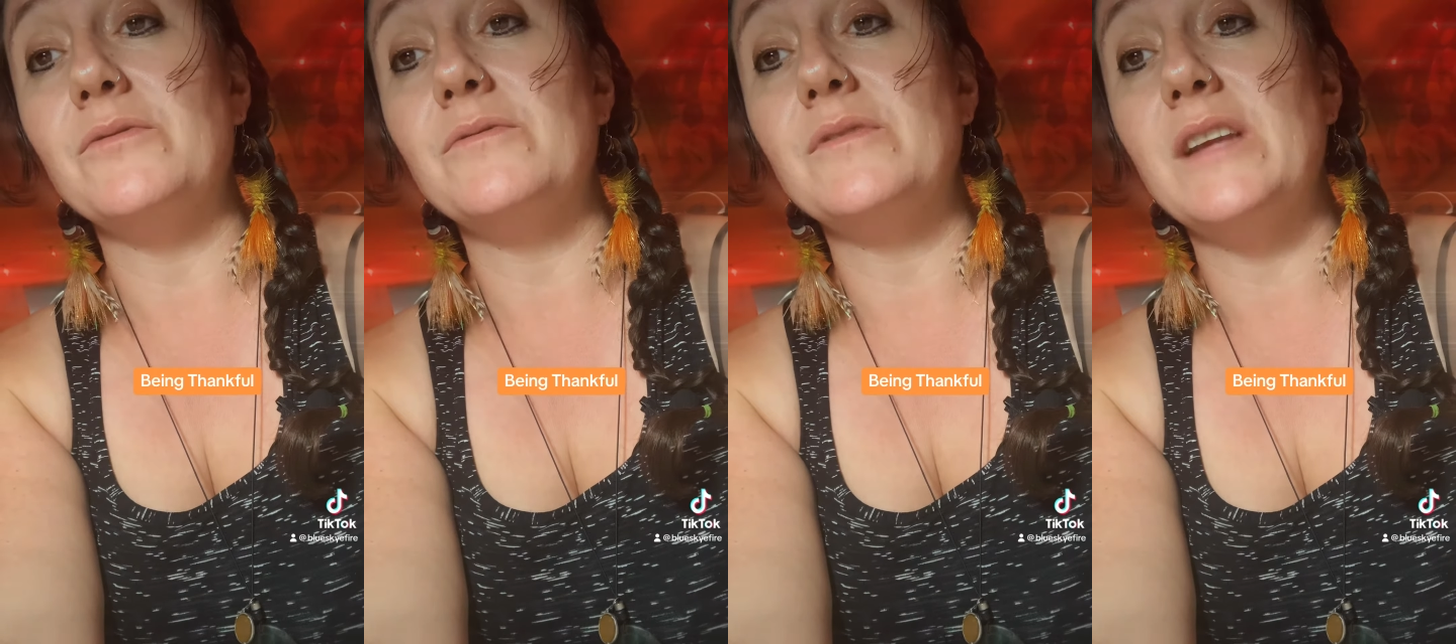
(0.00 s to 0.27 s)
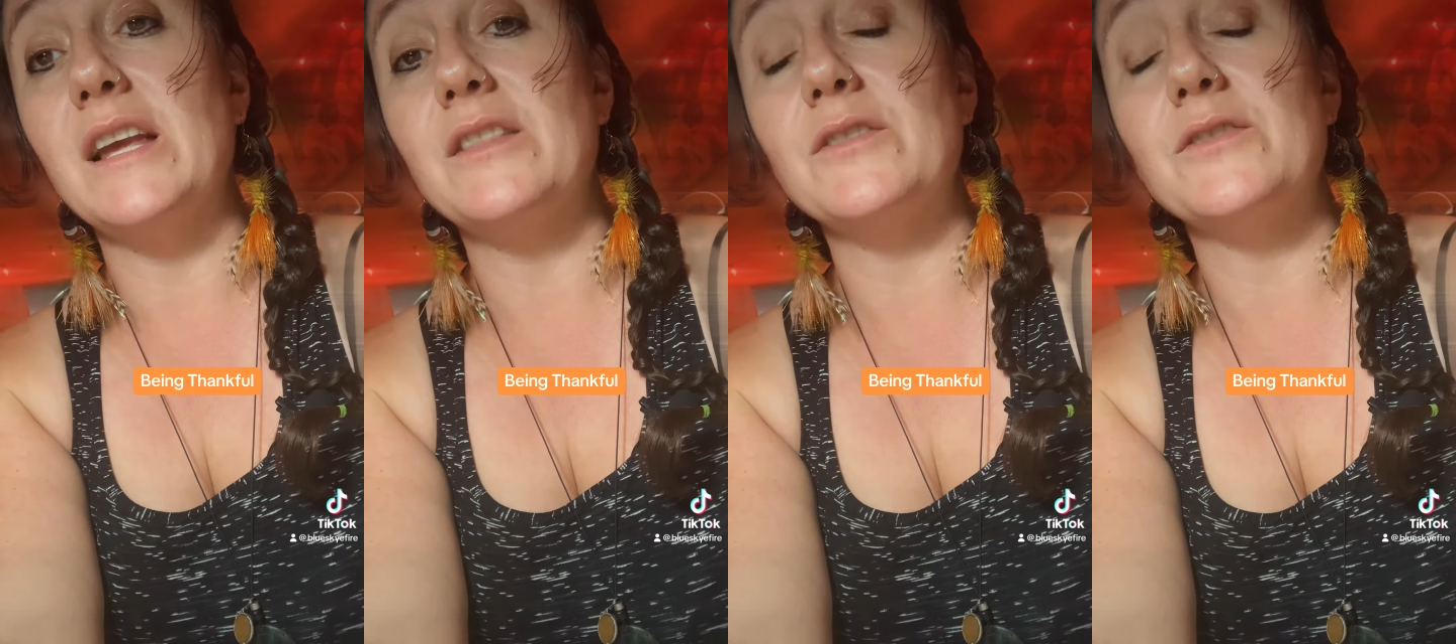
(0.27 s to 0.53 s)

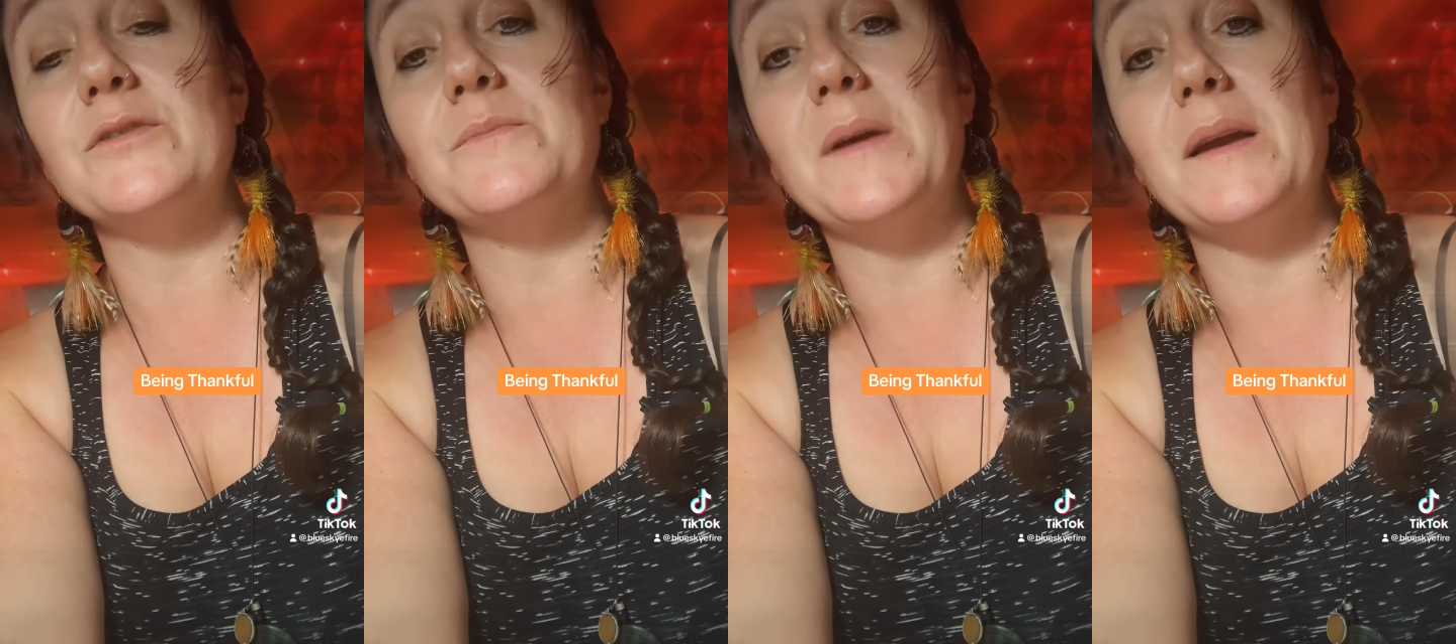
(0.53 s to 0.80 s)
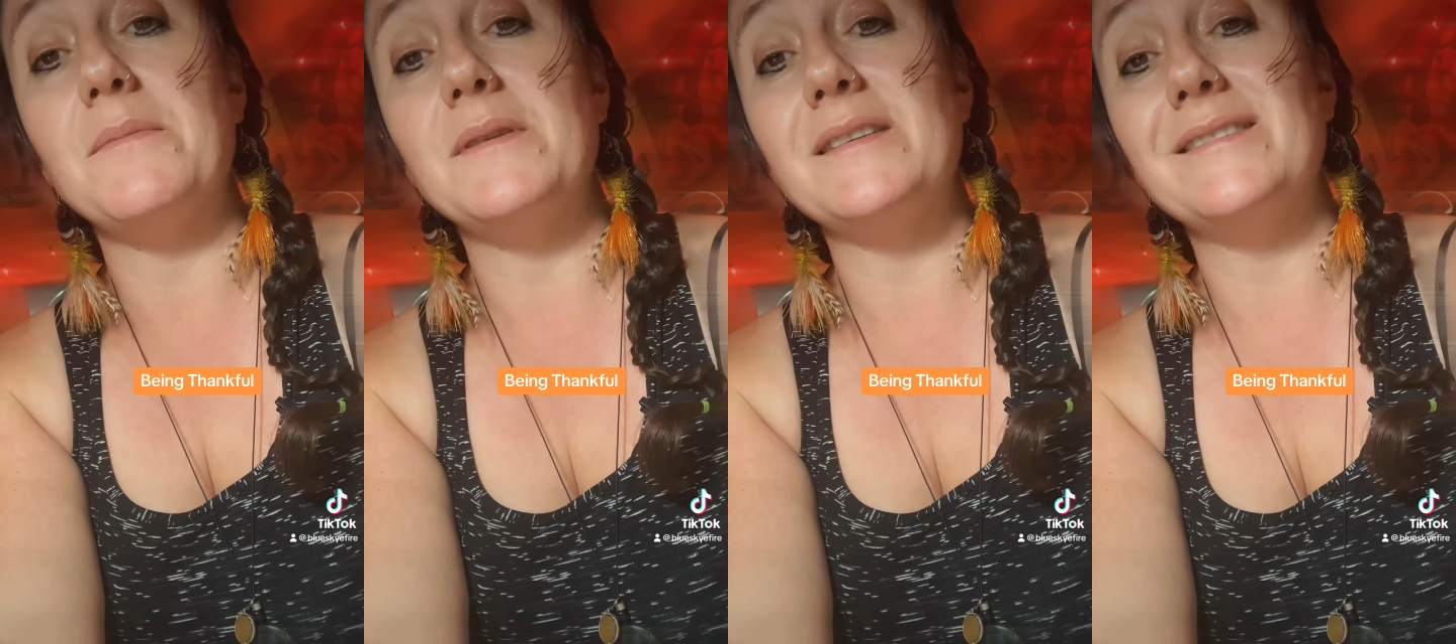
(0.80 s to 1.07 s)
take those
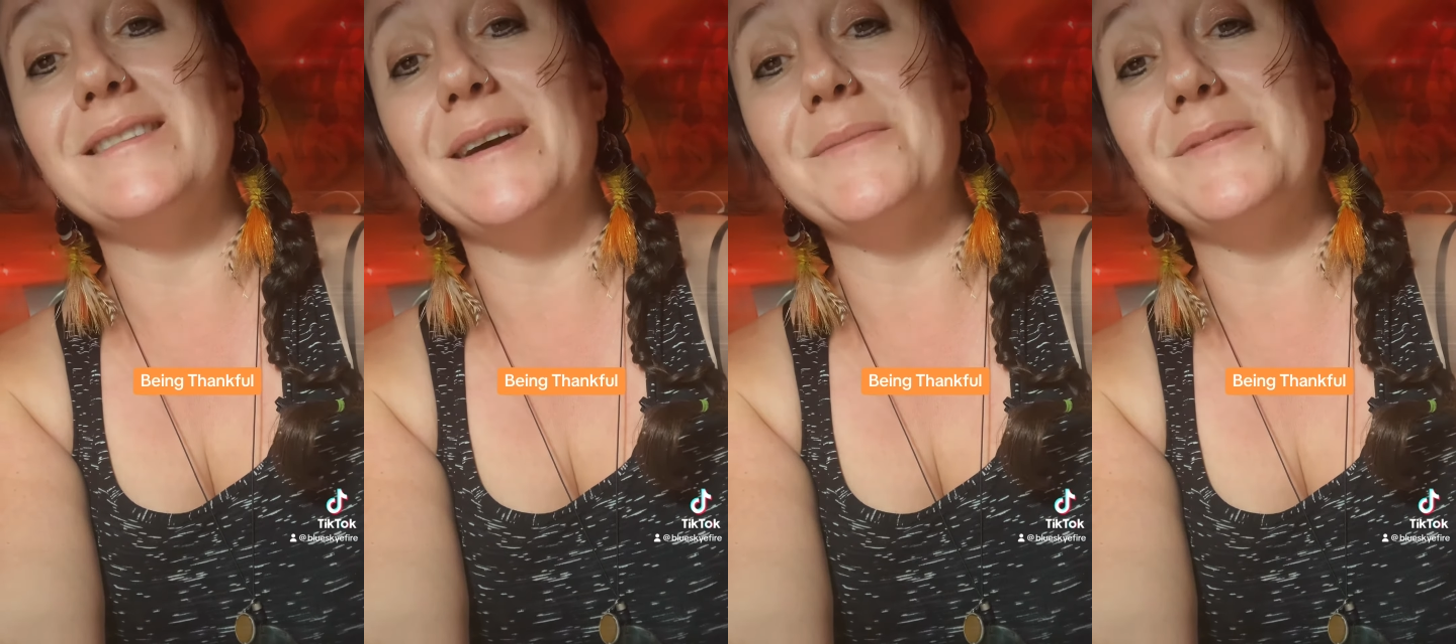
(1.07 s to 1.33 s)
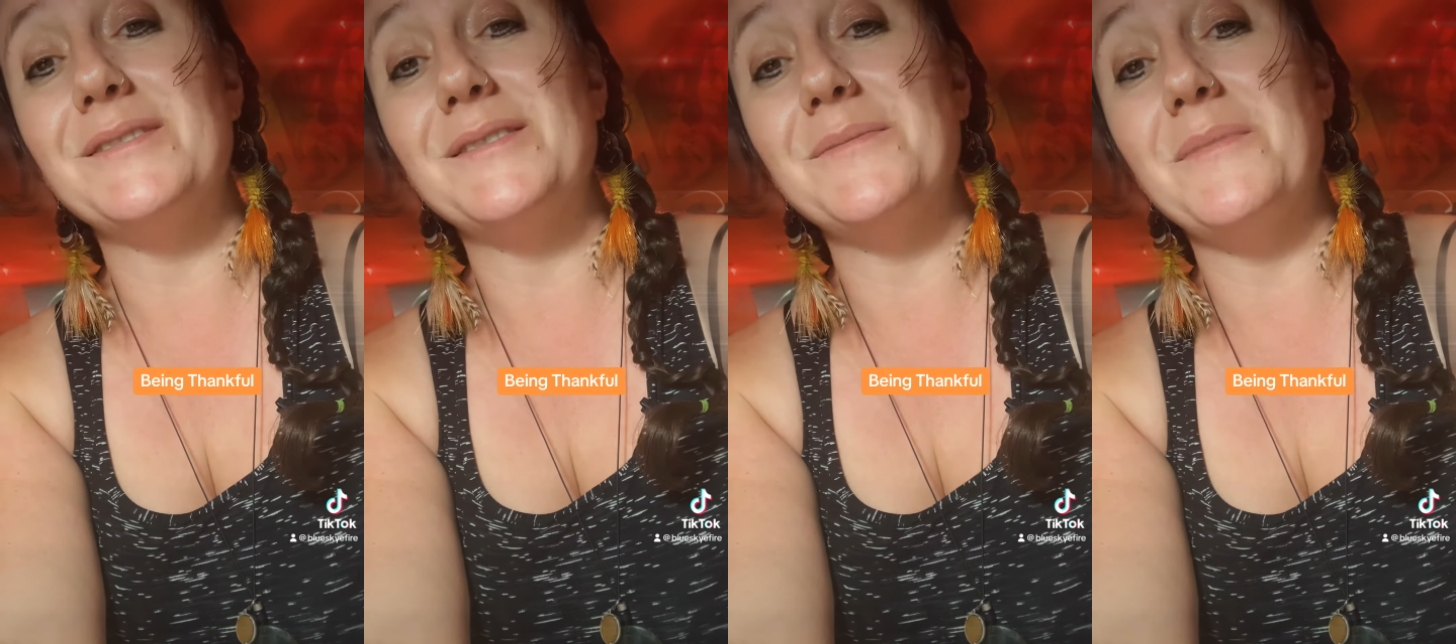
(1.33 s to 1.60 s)
baby
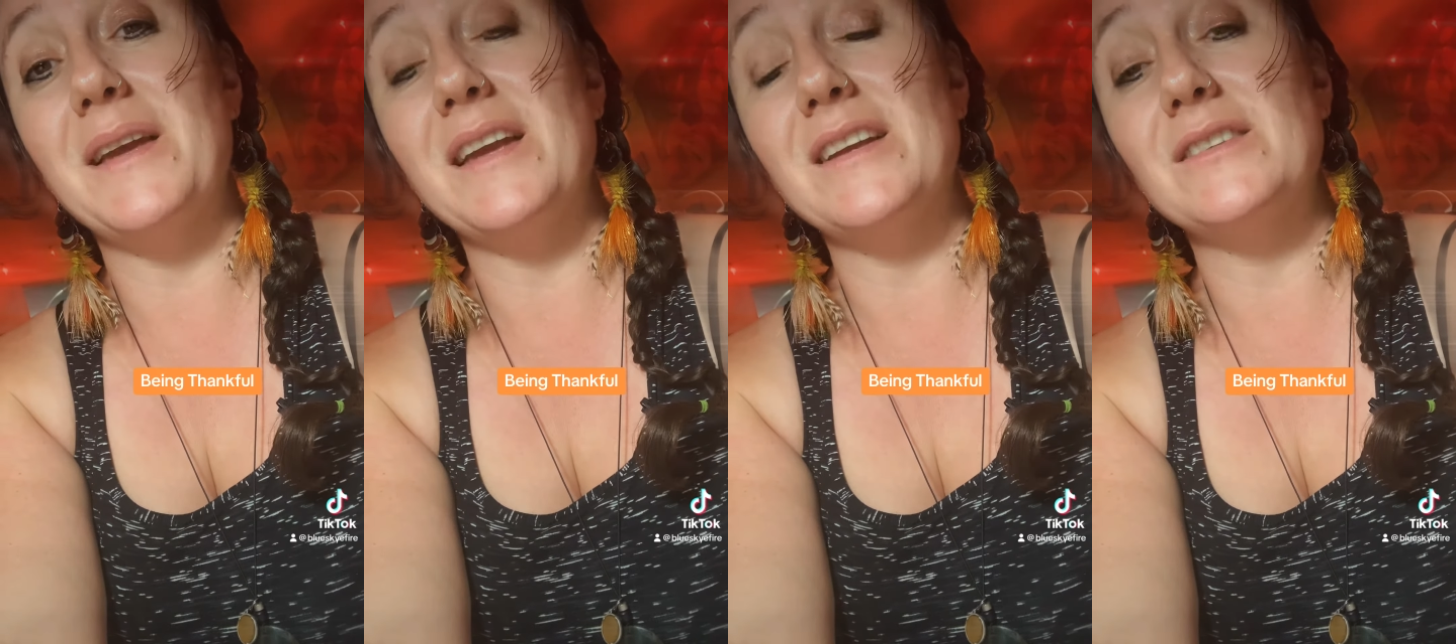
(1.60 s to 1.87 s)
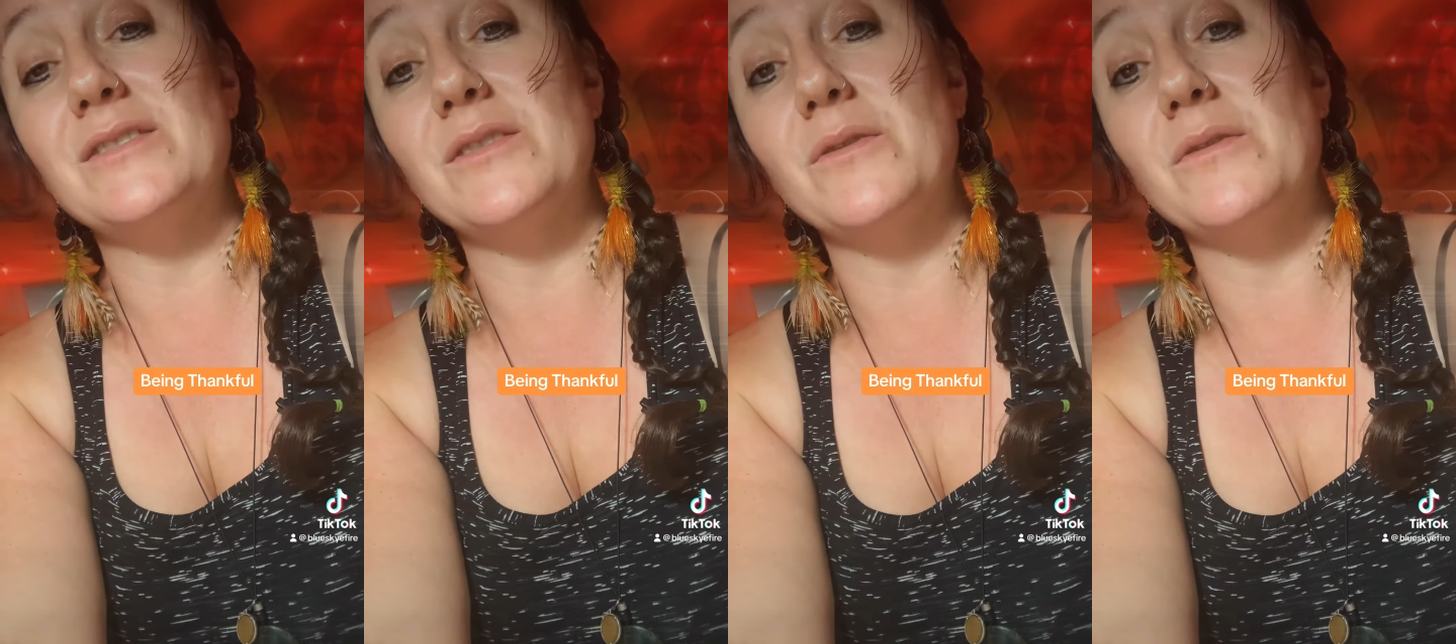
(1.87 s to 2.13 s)
steps to make
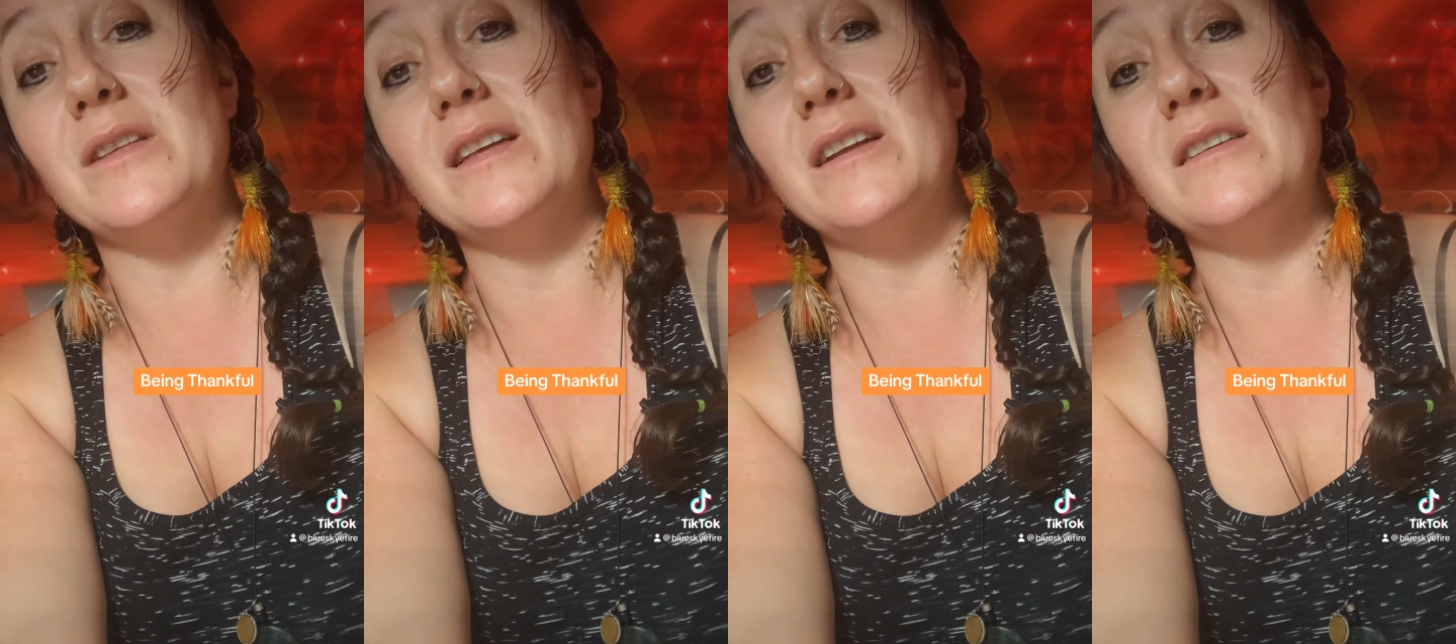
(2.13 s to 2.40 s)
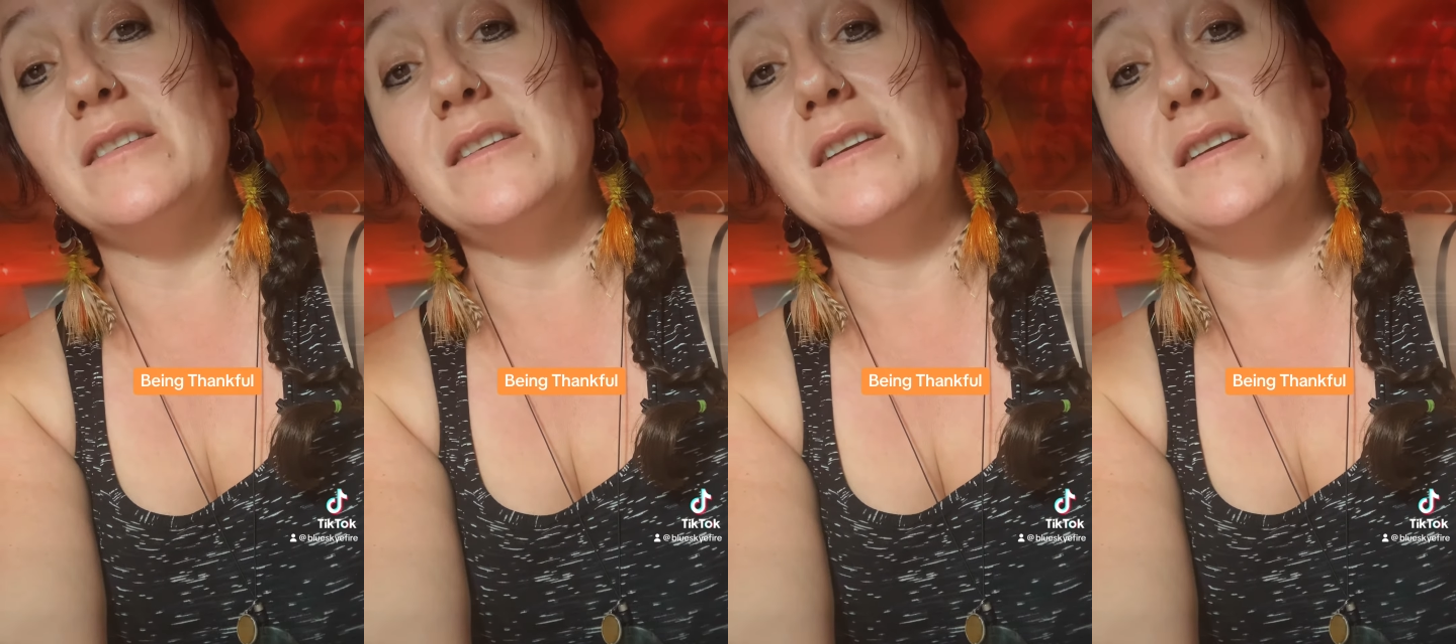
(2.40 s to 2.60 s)
it so that,